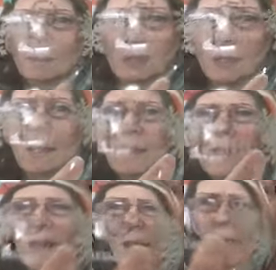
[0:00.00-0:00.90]
piece,
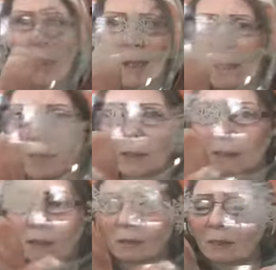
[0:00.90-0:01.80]
and it's
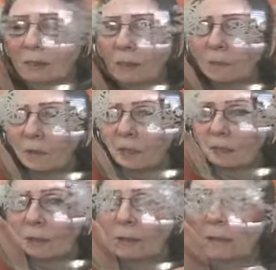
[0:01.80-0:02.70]
got the snowflakes
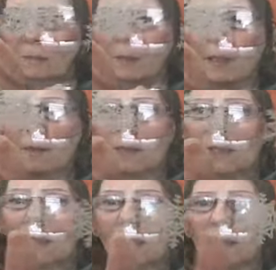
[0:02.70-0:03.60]
all around
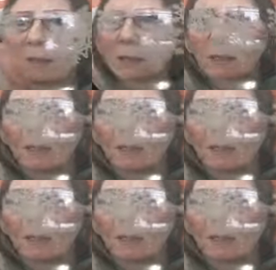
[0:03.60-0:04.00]
it,